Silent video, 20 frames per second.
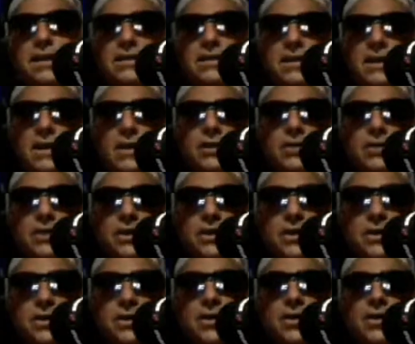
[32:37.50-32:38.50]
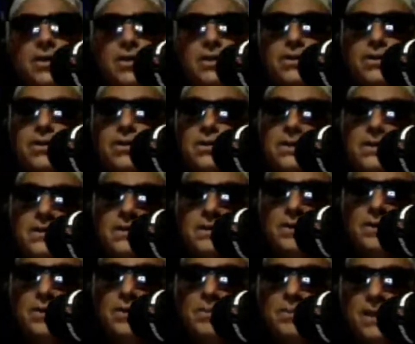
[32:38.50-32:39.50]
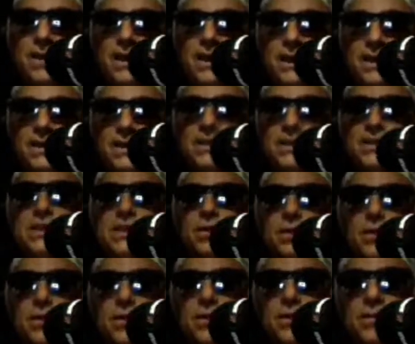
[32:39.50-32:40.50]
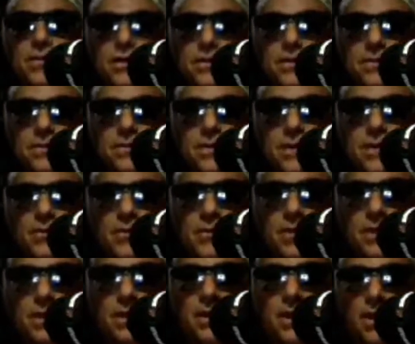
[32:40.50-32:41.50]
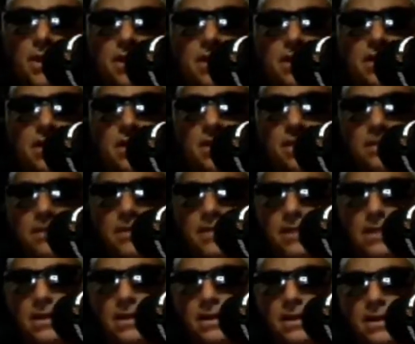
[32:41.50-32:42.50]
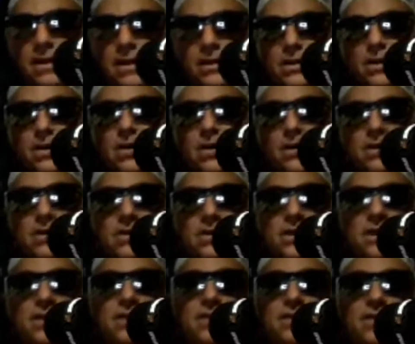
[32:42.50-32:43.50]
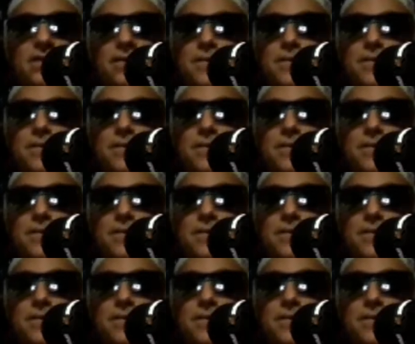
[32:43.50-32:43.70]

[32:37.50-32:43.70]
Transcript: his electric guitar and doing these little bends that over the, over the nut of the uh, guitar itself.